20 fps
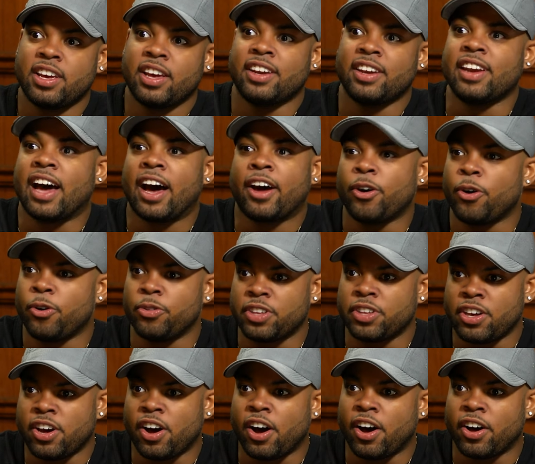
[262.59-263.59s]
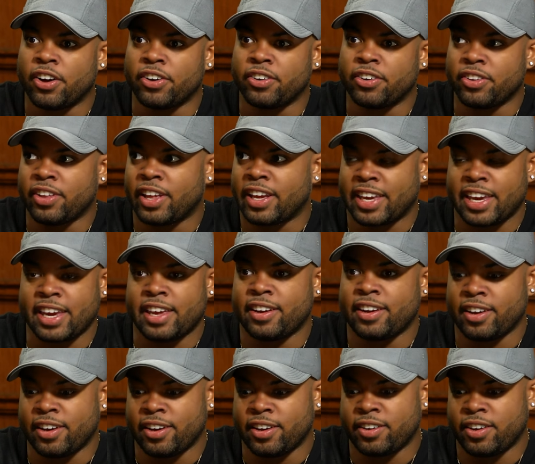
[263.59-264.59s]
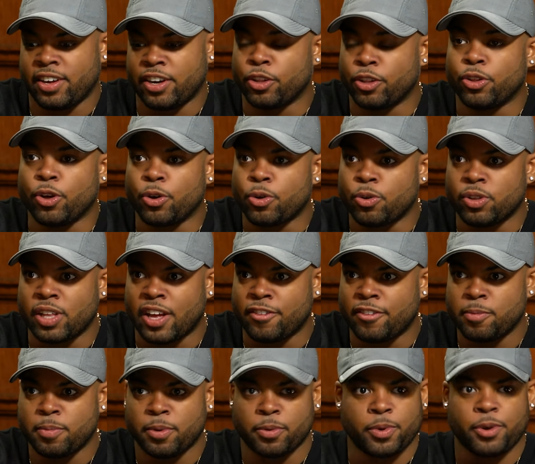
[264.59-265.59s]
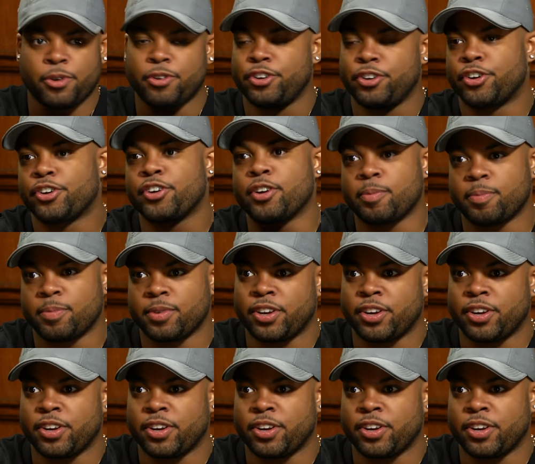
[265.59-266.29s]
not only on like in a local level, but we were in Europe.